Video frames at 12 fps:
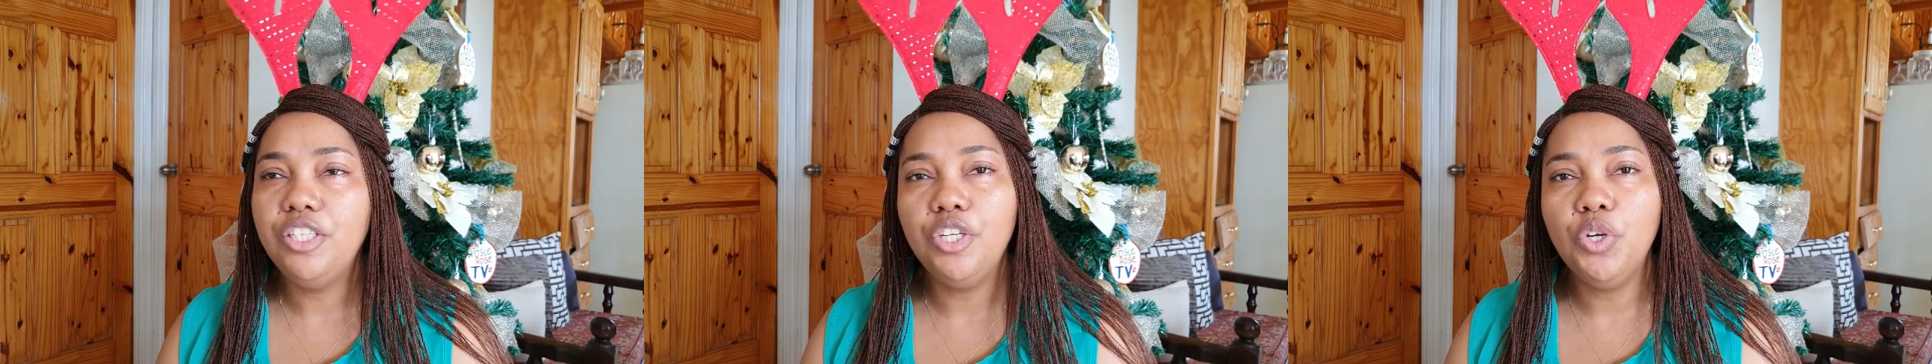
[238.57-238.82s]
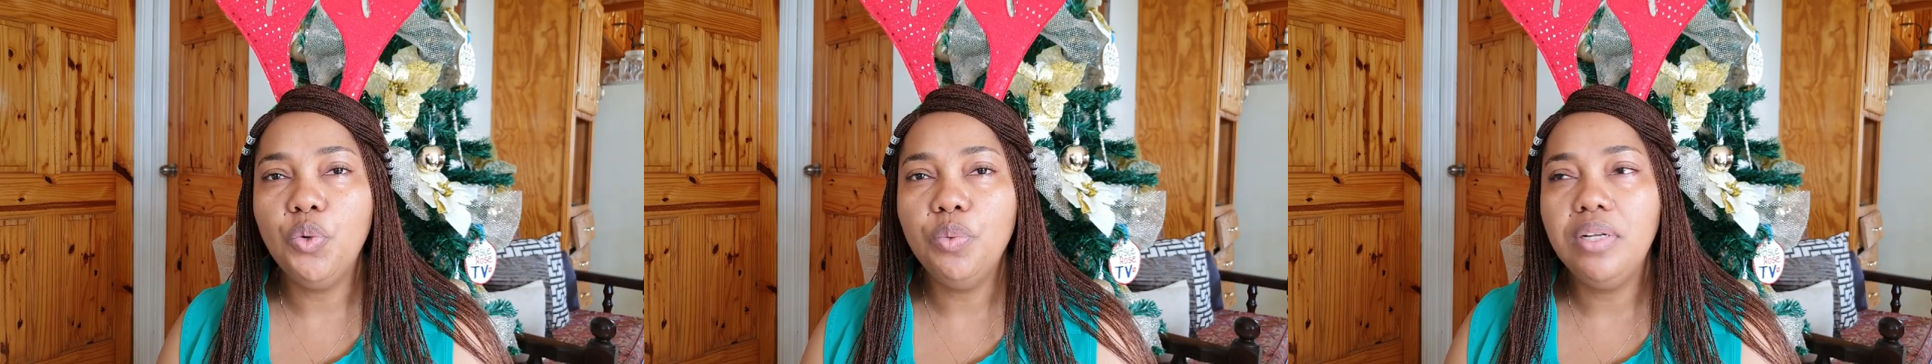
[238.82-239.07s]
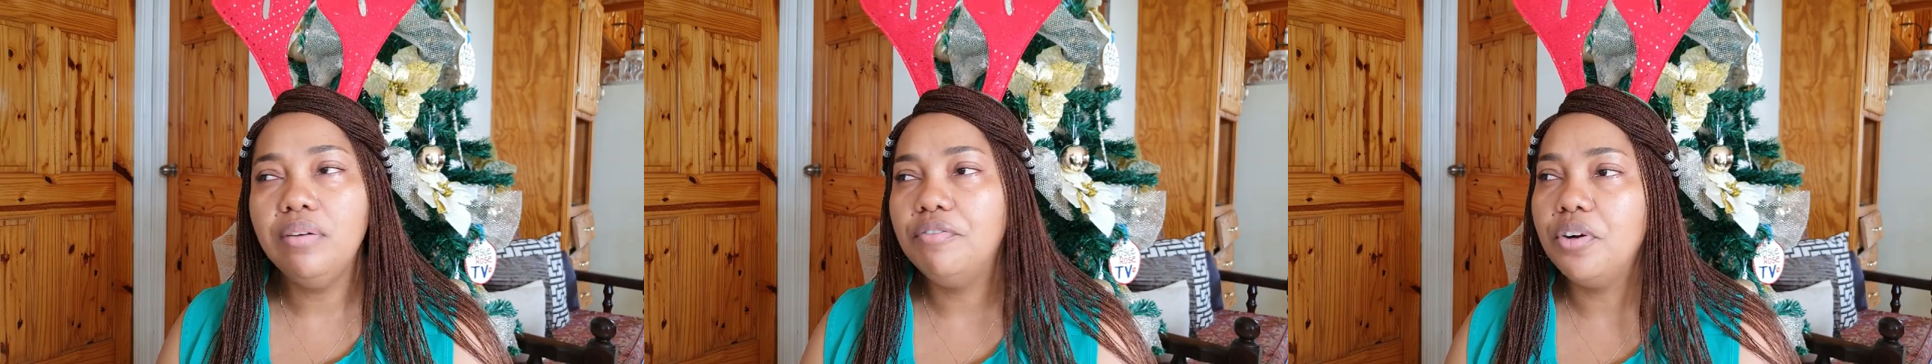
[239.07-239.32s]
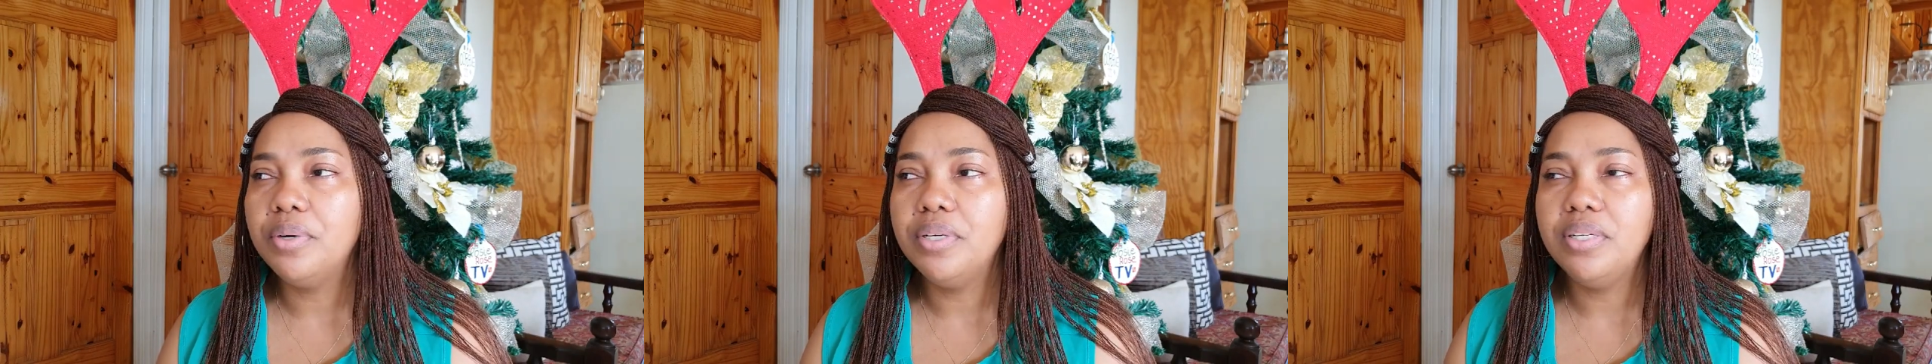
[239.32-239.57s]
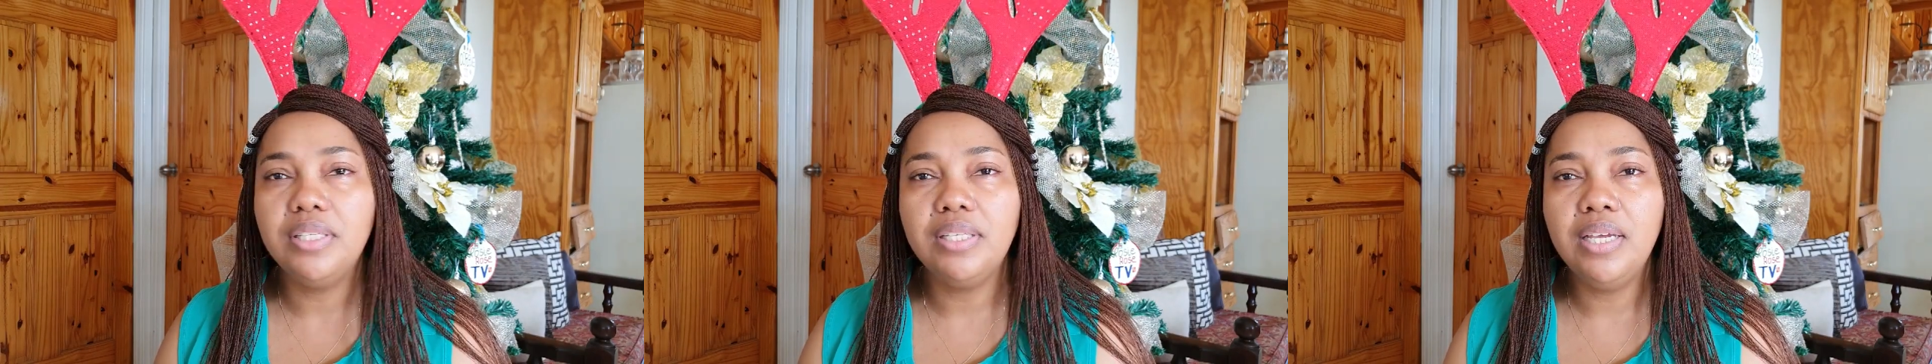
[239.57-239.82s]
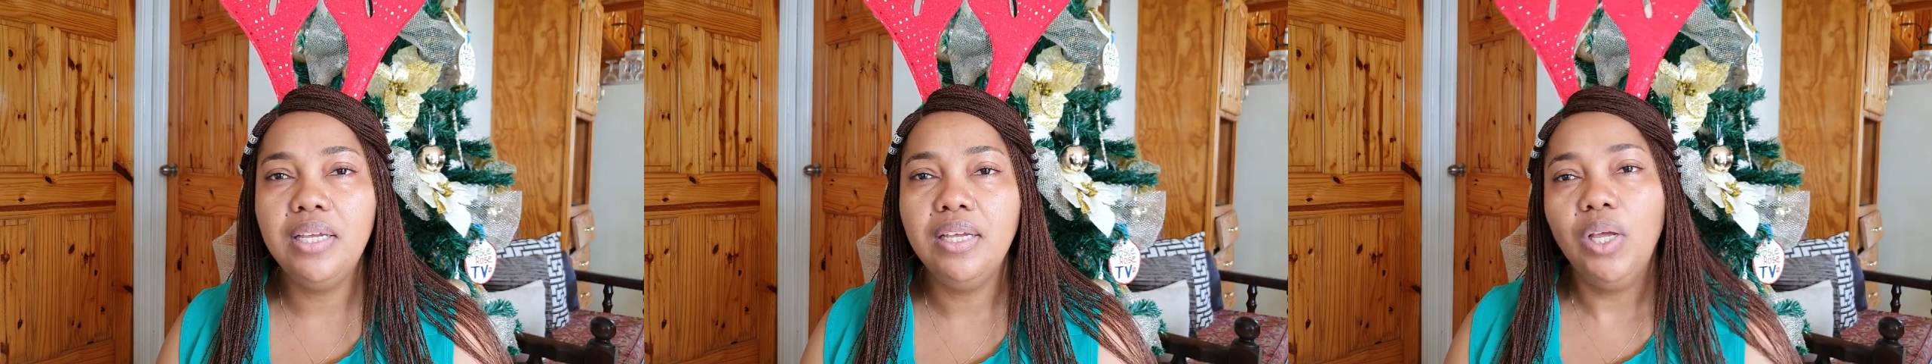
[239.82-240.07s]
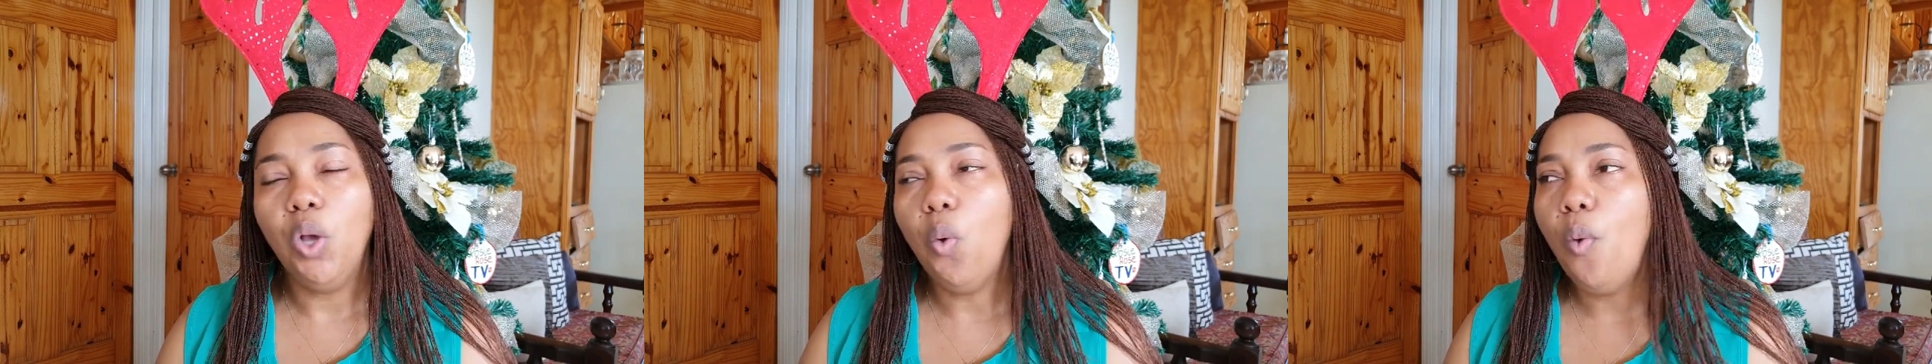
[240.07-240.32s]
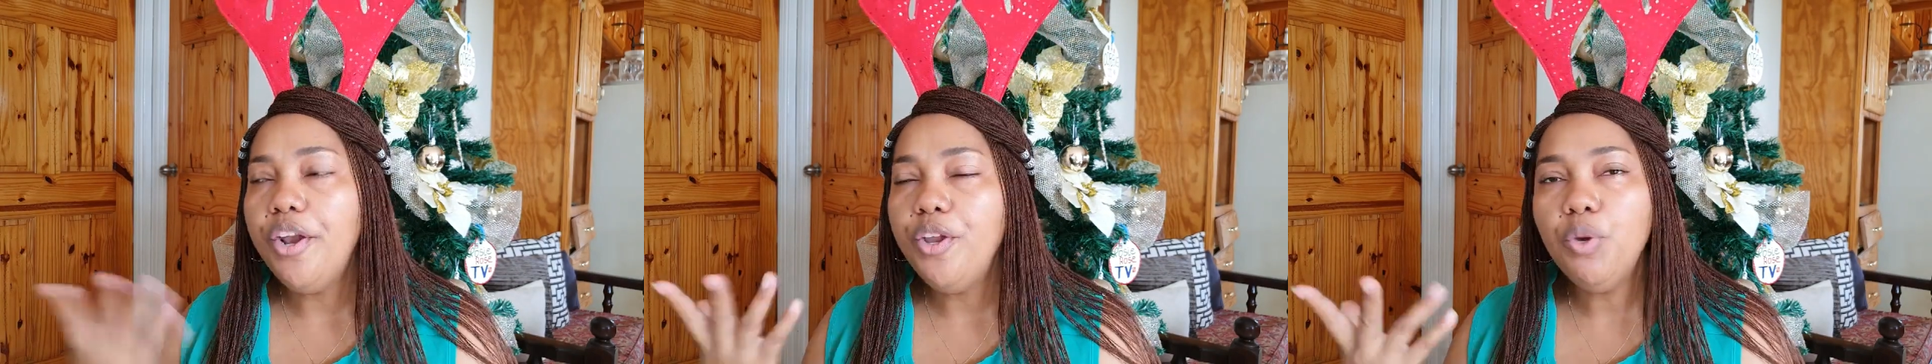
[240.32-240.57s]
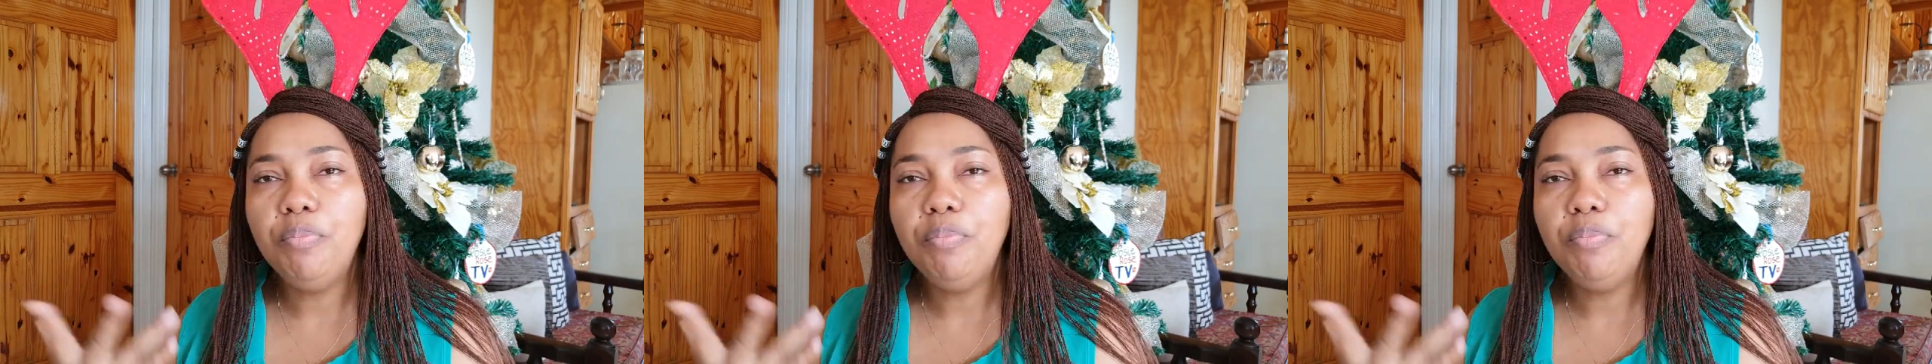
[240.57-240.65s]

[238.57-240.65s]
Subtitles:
You know, we look forward to say, when are you